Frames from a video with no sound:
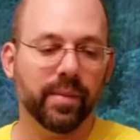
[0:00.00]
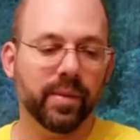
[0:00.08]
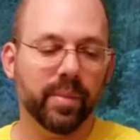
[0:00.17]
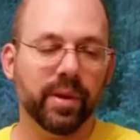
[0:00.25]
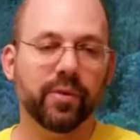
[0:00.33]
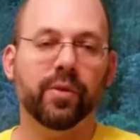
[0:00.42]
the
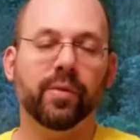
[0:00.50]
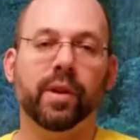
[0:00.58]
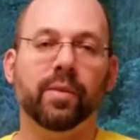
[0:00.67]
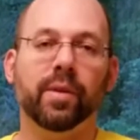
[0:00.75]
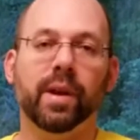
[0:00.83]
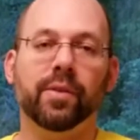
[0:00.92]
pungent
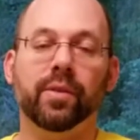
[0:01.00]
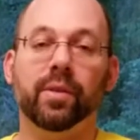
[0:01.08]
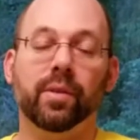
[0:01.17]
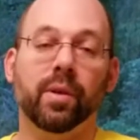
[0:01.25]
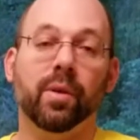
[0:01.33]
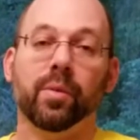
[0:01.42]
flavor
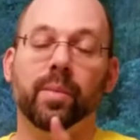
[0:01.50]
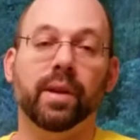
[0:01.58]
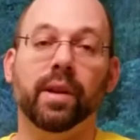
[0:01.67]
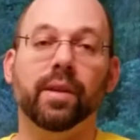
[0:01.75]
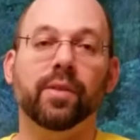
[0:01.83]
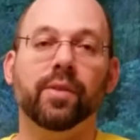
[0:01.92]
hasn't hurt me
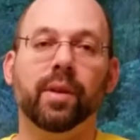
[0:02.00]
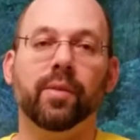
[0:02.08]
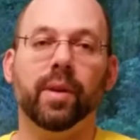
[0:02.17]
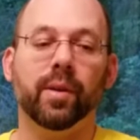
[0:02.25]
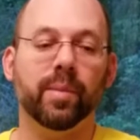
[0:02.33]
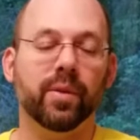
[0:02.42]
yet, so
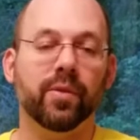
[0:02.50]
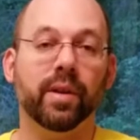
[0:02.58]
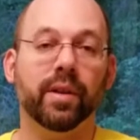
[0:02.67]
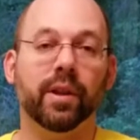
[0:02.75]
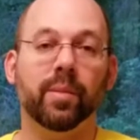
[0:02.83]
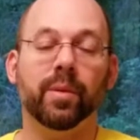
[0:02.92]
I've been
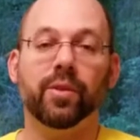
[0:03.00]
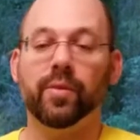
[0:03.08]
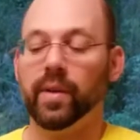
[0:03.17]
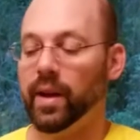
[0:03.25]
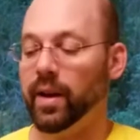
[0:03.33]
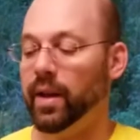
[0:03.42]
drinking them. It's fine.